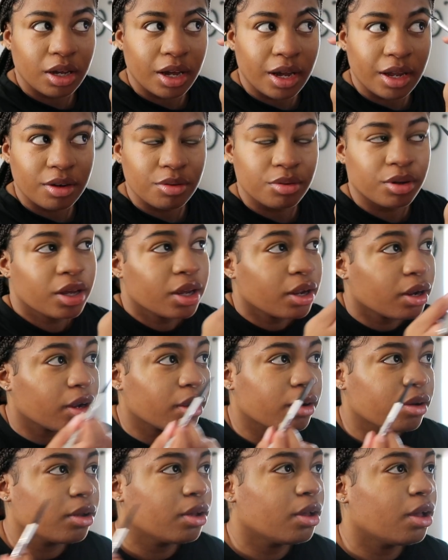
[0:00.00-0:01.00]
I don't
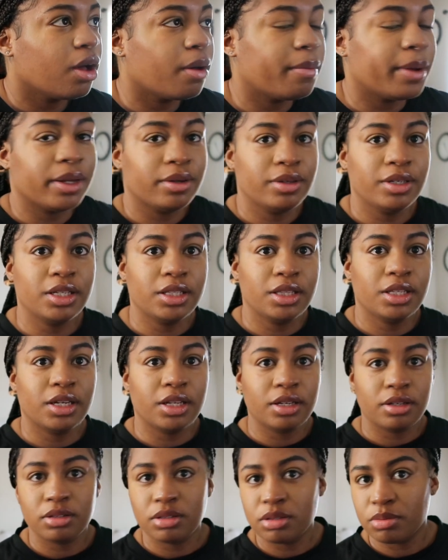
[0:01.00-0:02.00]
care about
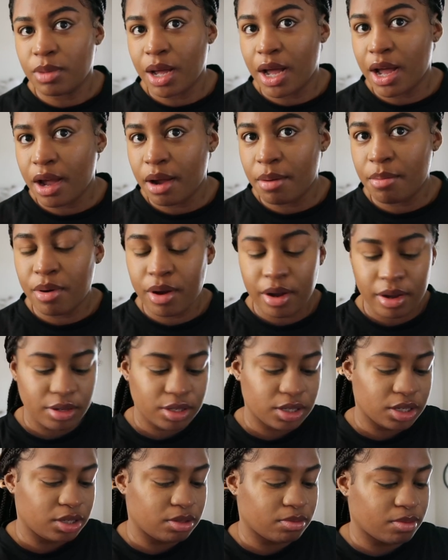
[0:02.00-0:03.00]
nothing else. My
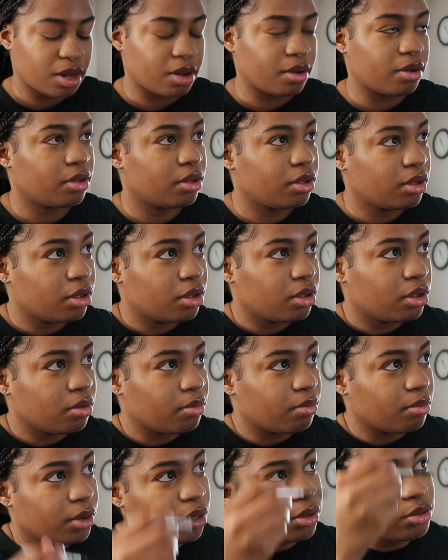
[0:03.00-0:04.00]
eyebrows is my
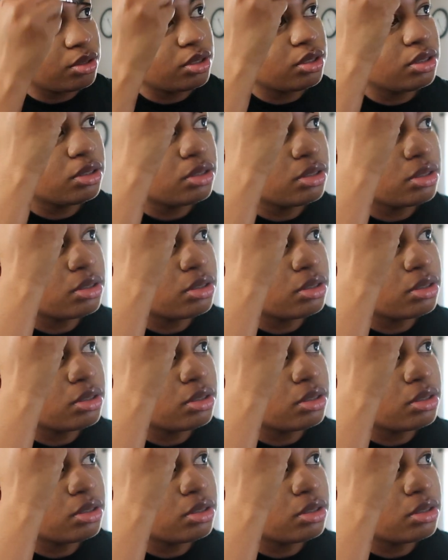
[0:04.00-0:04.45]
most